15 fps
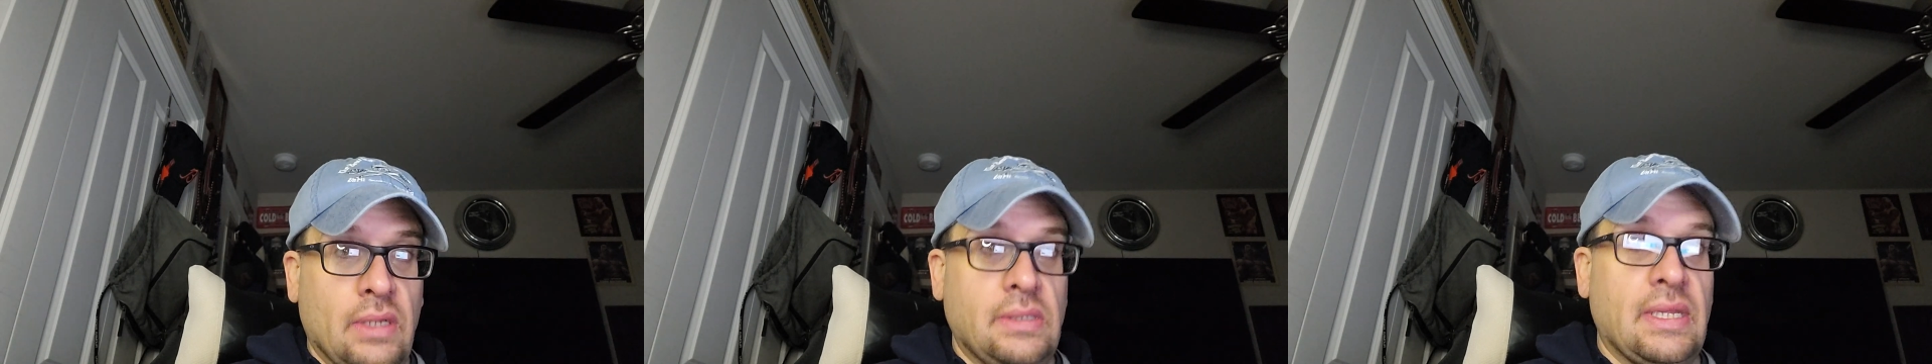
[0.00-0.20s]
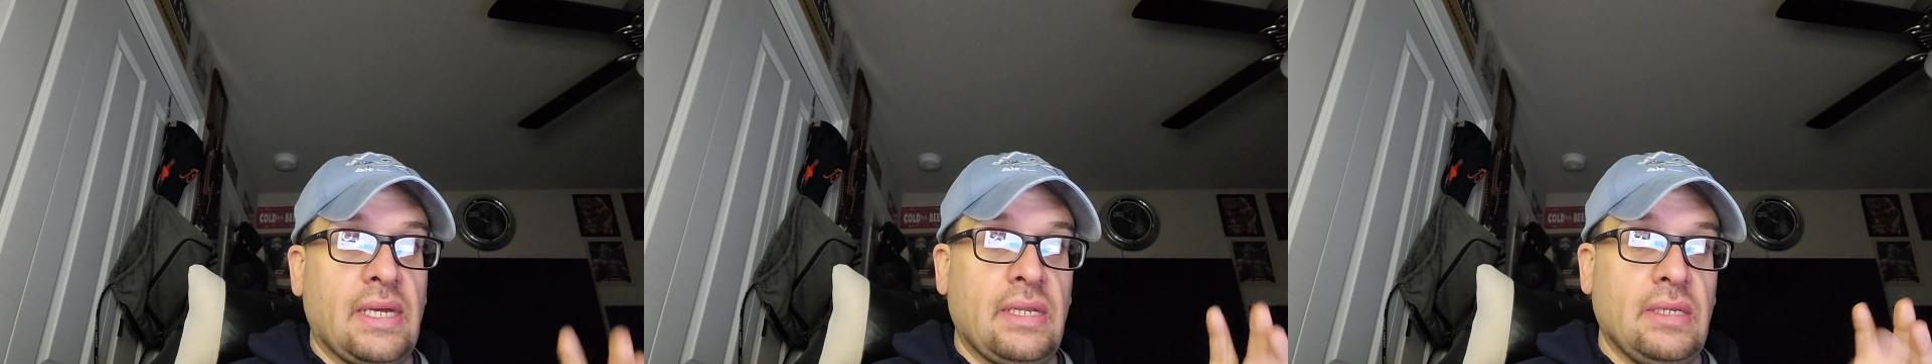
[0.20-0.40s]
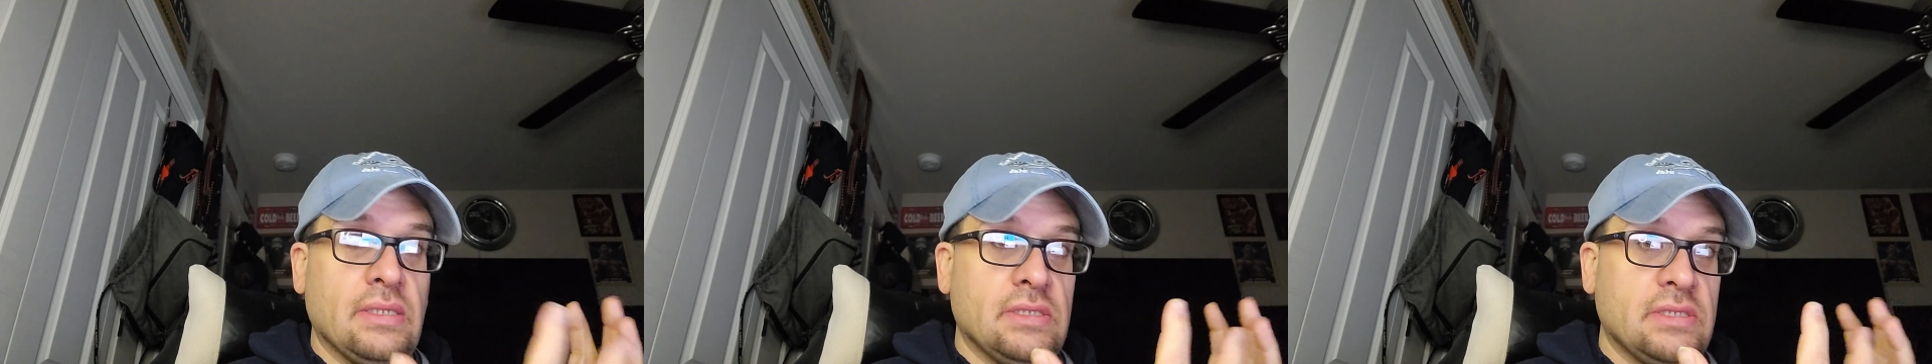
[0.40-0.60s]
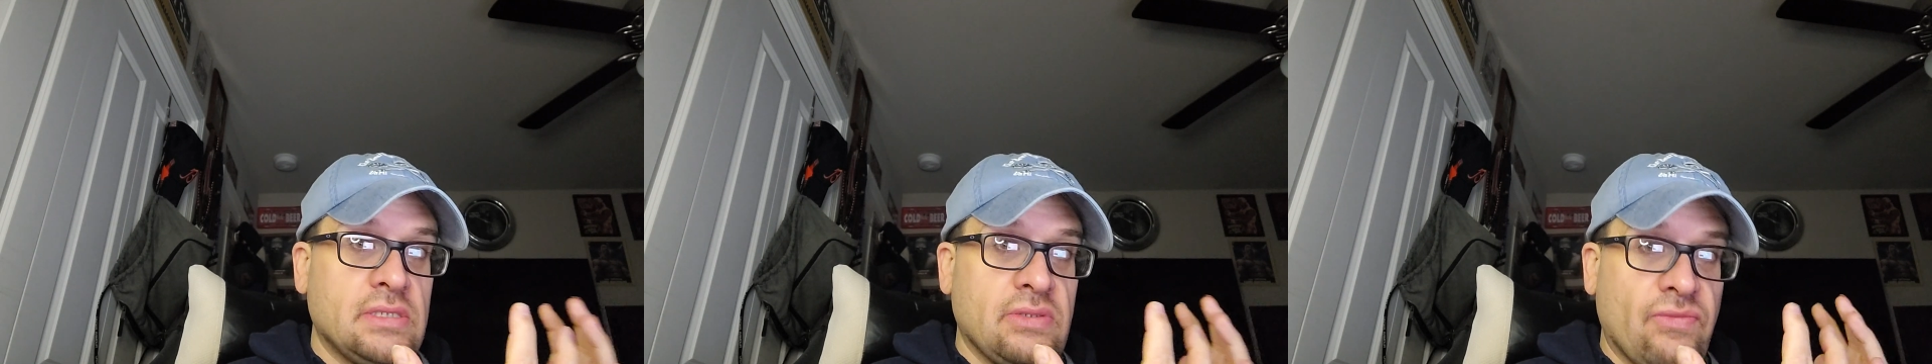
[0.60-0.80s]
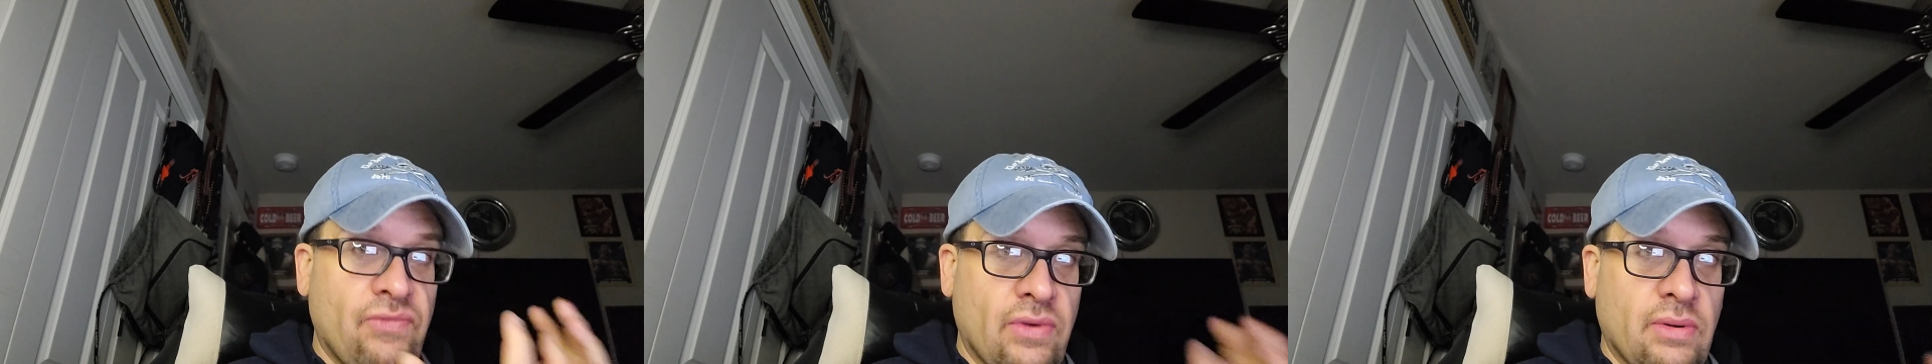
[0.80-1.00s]
and that
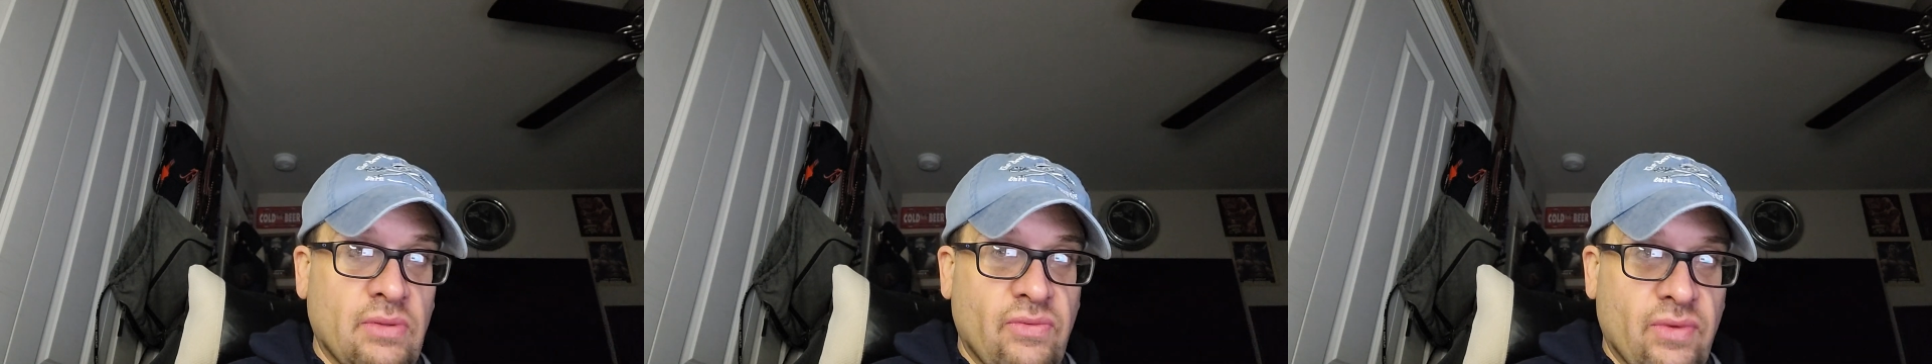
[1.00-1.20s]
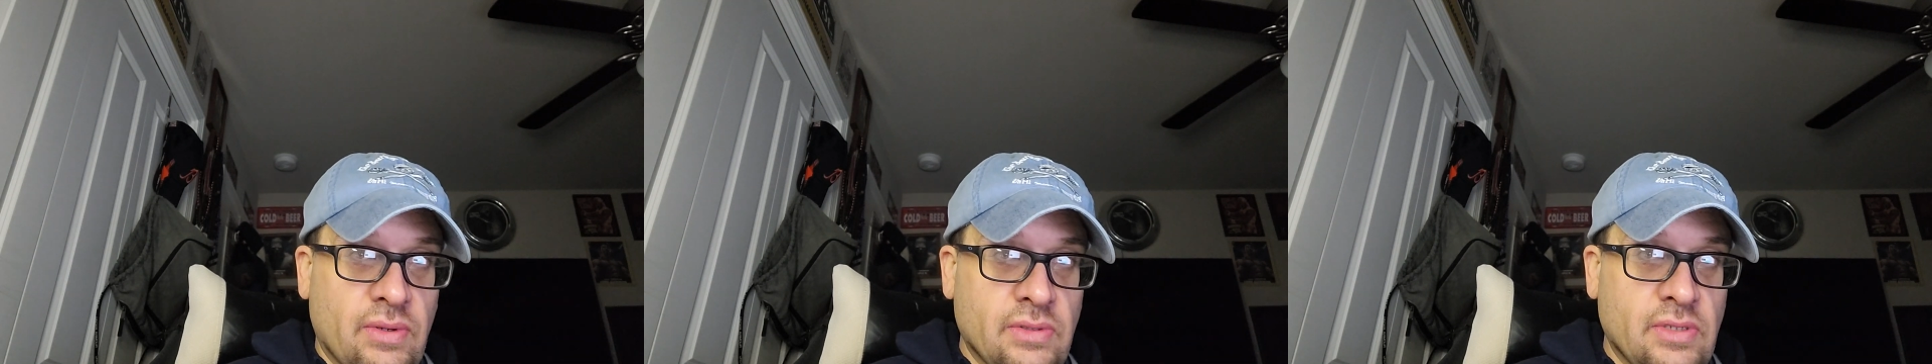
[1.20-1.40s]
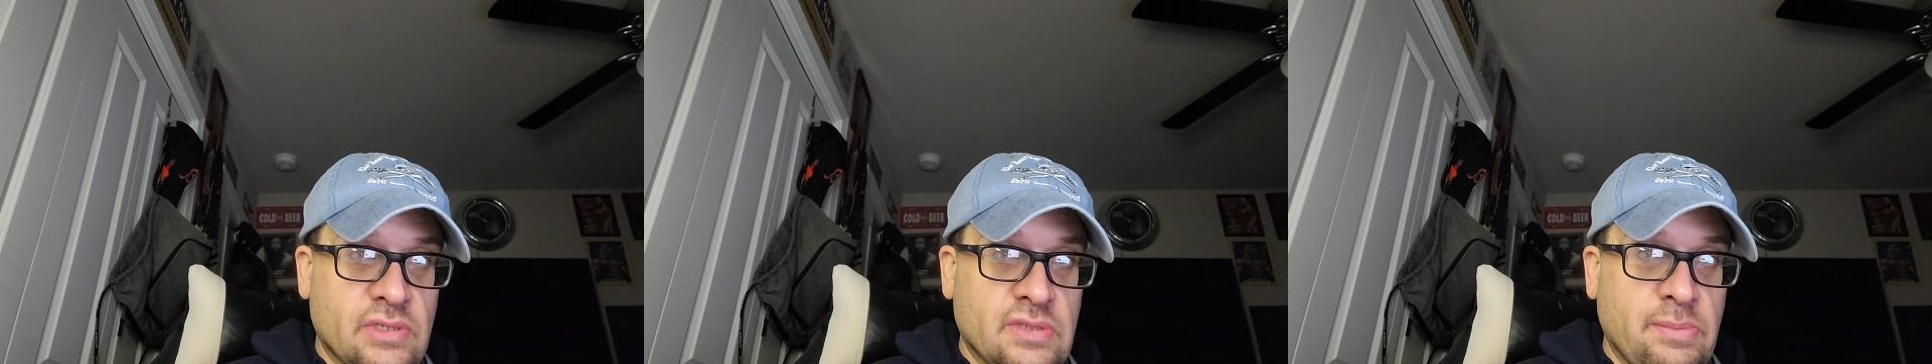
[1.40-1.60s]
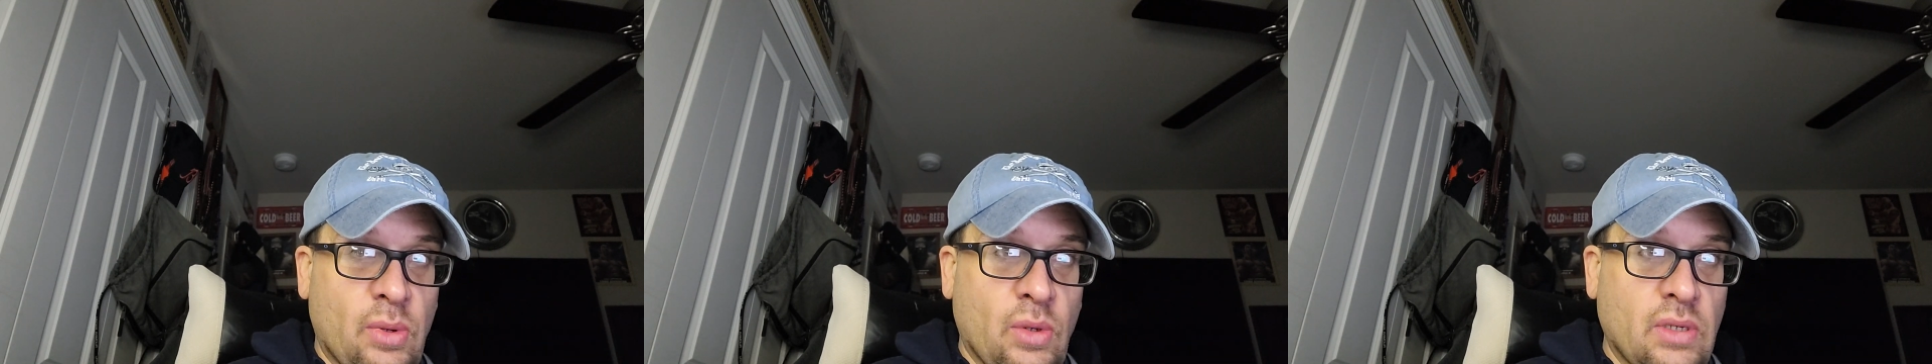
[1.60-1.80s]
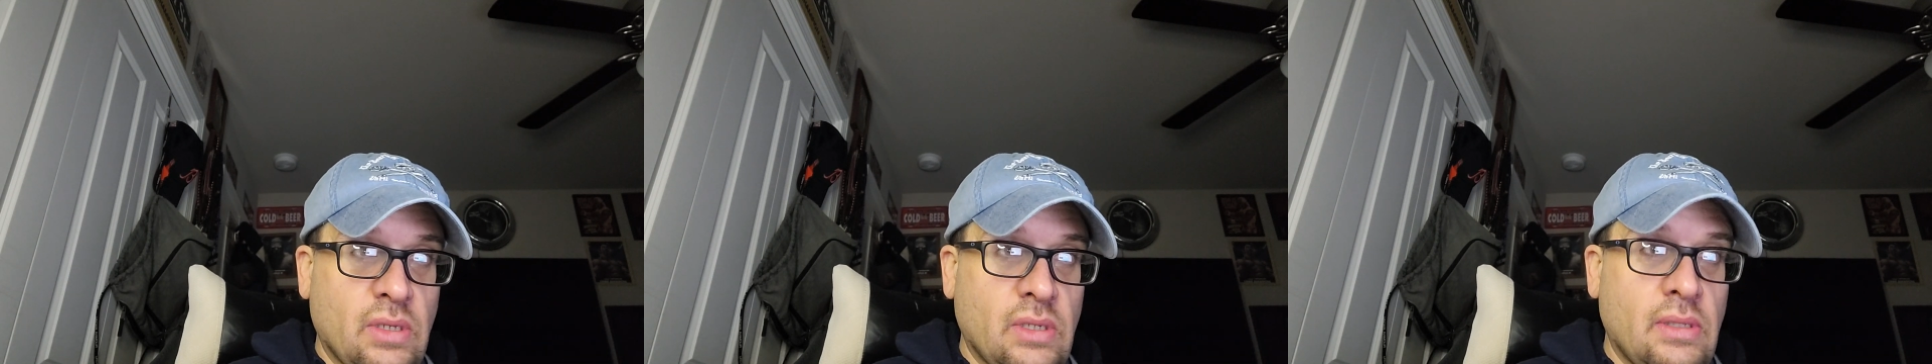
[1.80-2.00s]
is very, very
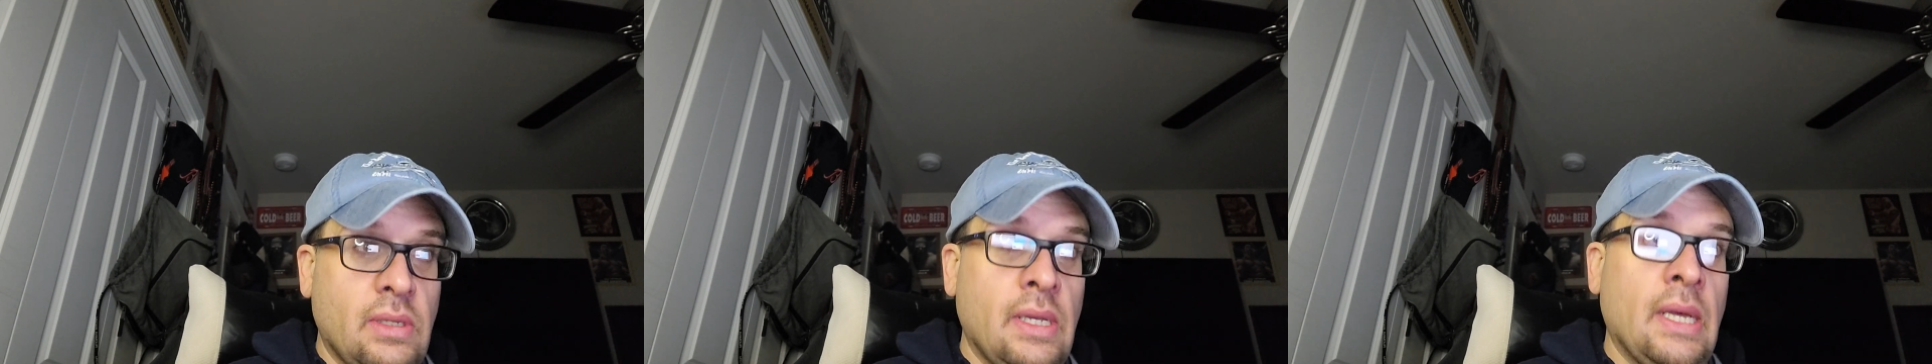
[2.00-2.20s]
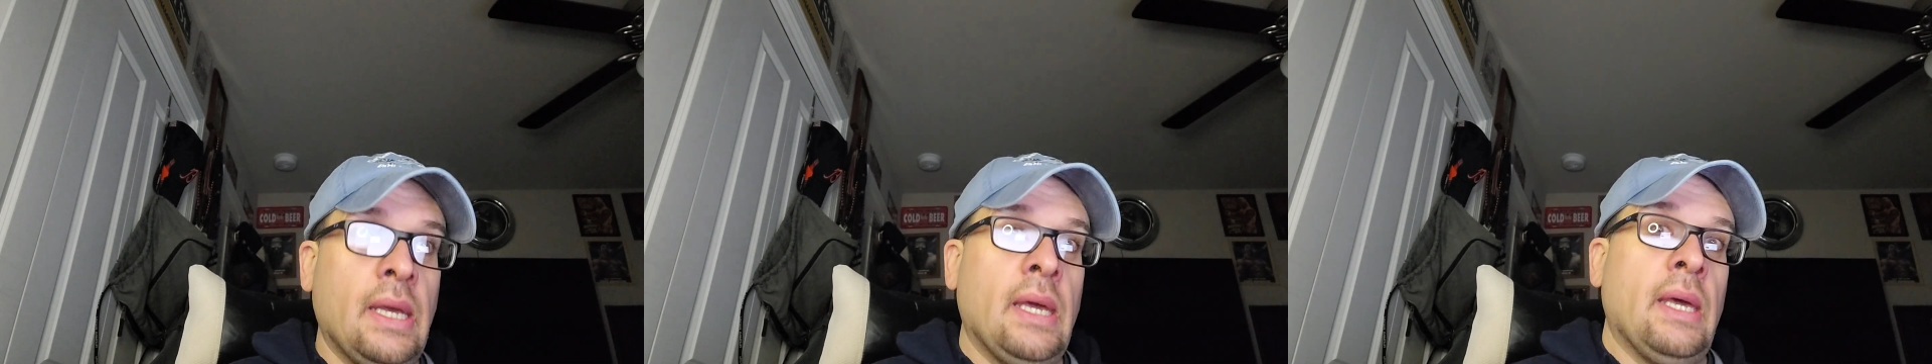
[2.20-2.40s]
disappointing